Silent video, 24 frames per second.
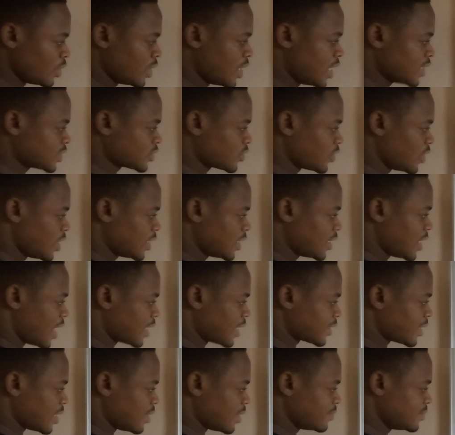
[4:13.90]
let's collect
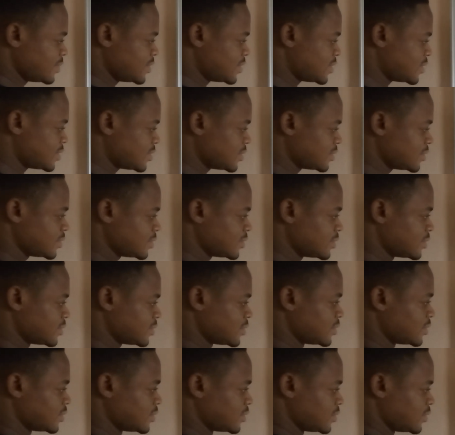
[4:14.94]
like terms.
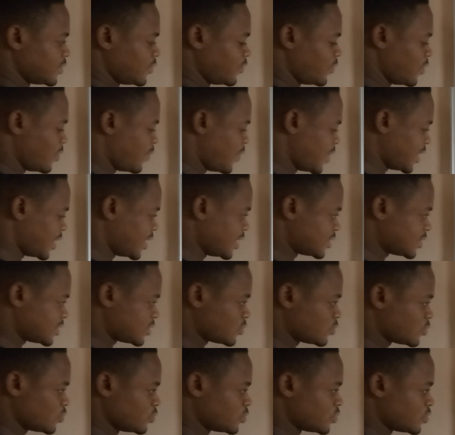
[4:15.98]
If you bring
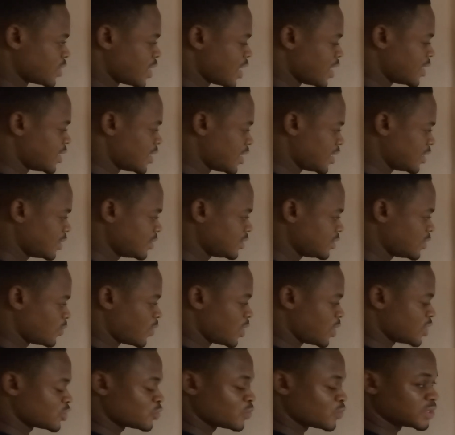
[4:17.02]
these two together, the
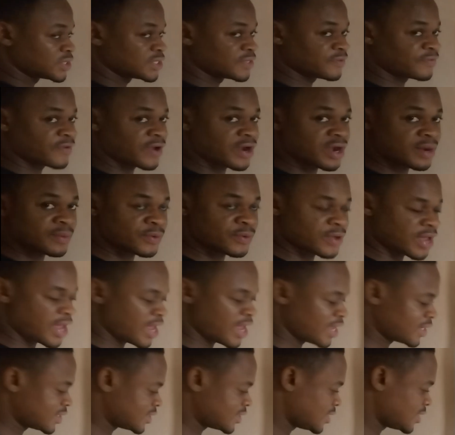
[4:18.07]
ones with the variable
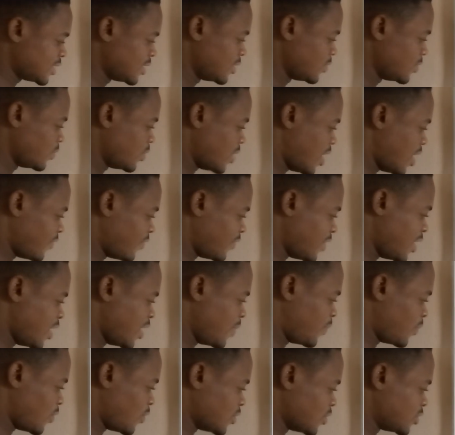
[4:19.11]
x, we have
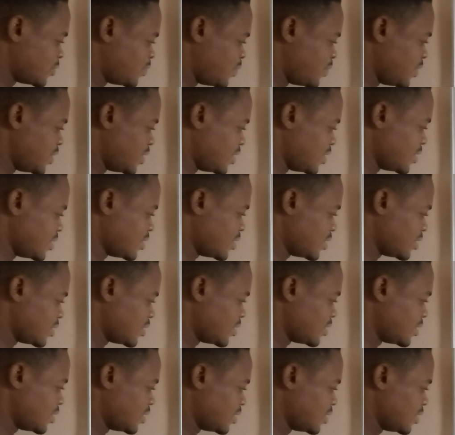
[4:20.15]
a plus b
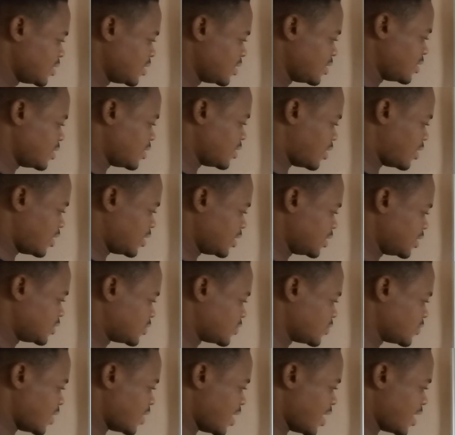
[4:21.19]
all
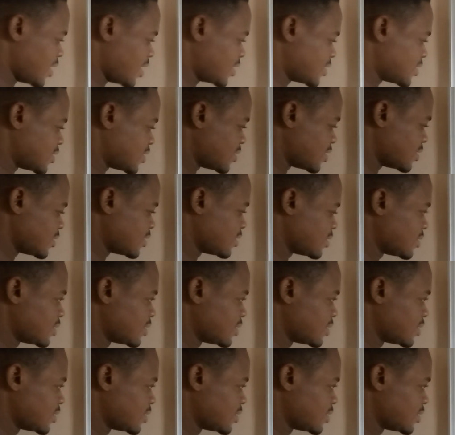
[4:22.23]
into x